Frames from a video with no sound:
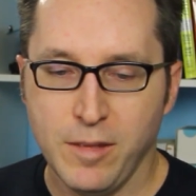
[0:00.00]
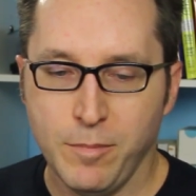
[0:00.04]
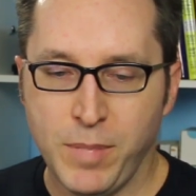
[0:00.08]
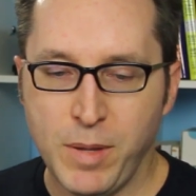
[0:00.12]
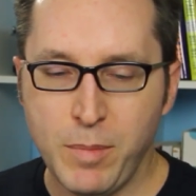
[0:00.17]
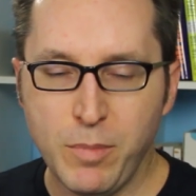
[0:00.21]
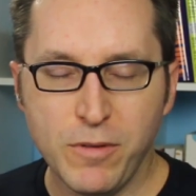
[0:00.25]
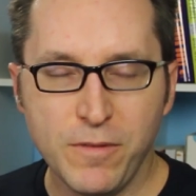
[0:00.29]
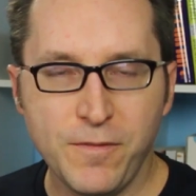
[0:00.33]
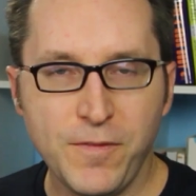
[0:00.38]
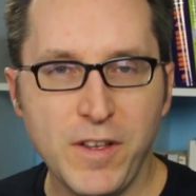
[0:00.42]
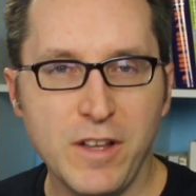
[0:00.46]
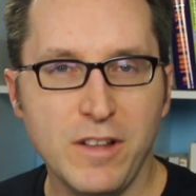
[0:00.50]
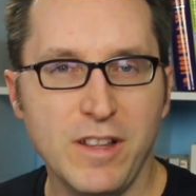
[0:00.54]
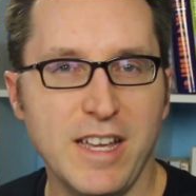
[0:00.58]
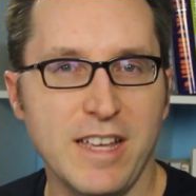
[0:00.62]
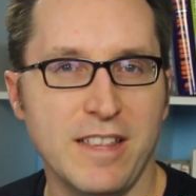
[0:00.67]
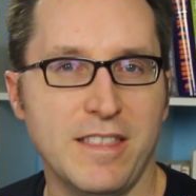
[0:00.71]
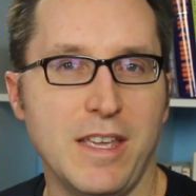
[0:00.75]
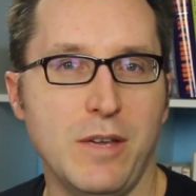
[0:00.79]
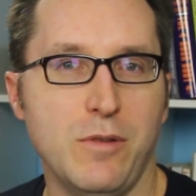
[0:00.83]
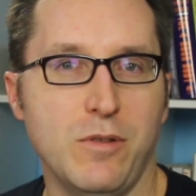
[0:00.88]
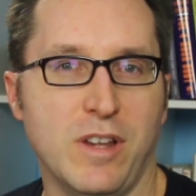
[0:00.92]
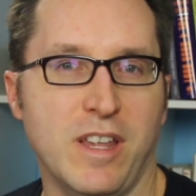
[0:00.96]
people feel like
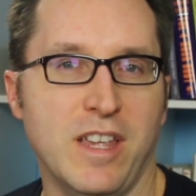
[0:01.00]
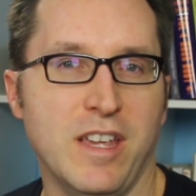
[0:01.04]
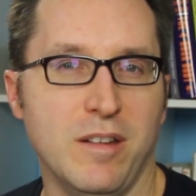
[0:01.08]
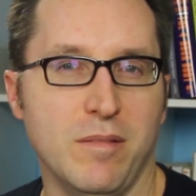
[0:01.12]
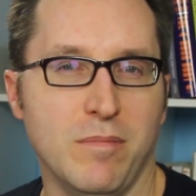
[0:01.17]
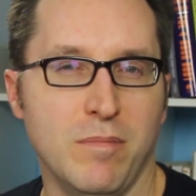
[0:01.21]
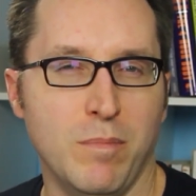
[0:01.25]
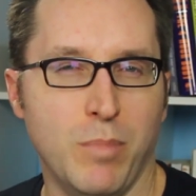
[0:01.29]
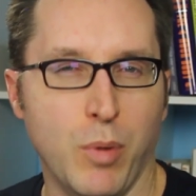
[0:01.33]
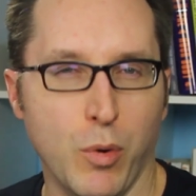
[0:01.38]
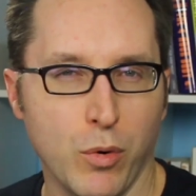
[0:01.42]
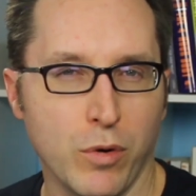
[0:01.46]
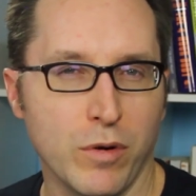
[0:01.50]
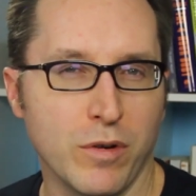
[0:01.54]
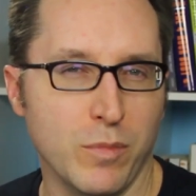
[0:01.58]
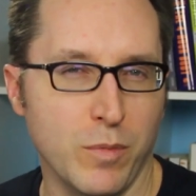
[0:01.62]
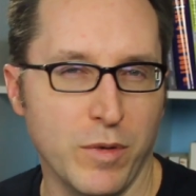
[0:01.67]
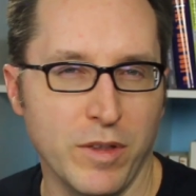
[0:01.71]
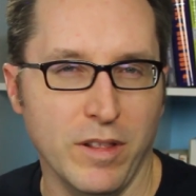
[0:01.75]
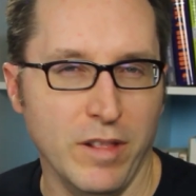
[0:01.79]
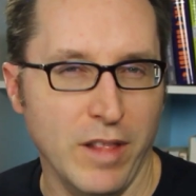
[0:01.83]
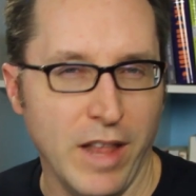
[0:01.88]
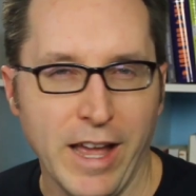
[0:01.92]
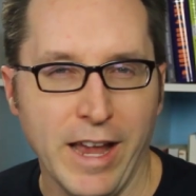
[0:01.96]
they would get bored
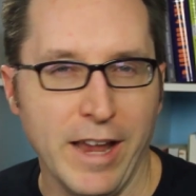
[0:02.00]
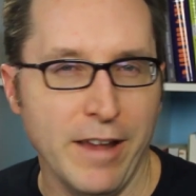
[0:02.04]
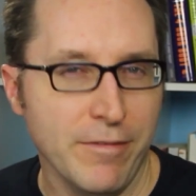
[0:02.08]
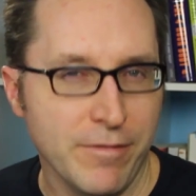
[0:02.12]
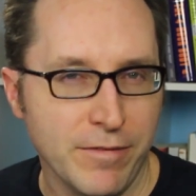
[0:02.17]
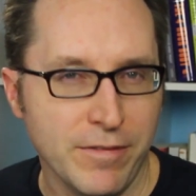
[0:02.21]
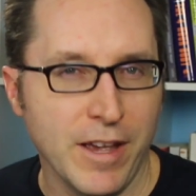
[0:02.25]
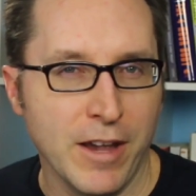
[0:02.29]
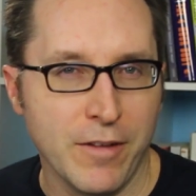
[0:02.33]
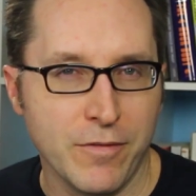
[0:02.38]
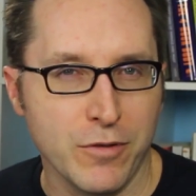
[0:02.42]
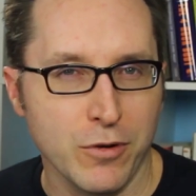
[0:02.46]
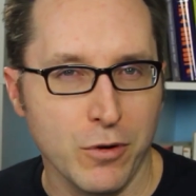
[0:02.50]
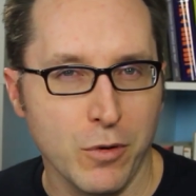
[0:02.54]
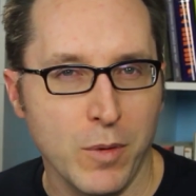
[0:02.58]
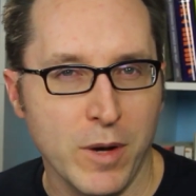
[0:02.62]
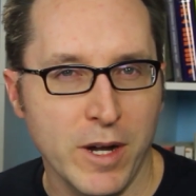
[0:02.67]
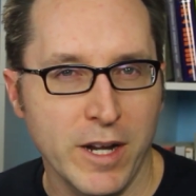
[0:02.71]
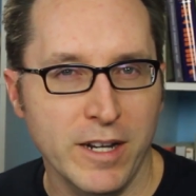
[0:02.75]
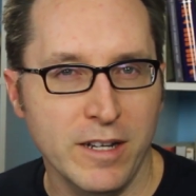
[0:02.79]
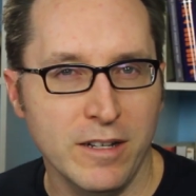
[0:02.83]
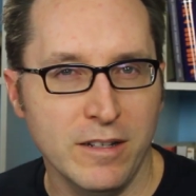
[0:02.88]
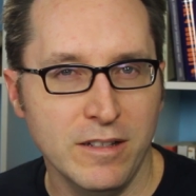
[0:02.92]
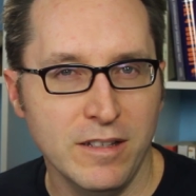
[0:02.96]
with life after a
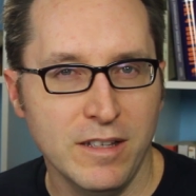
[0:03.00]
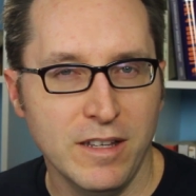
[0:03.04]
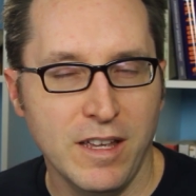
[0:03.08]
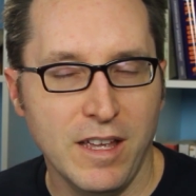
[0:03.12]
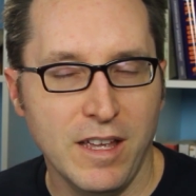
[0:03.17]
while.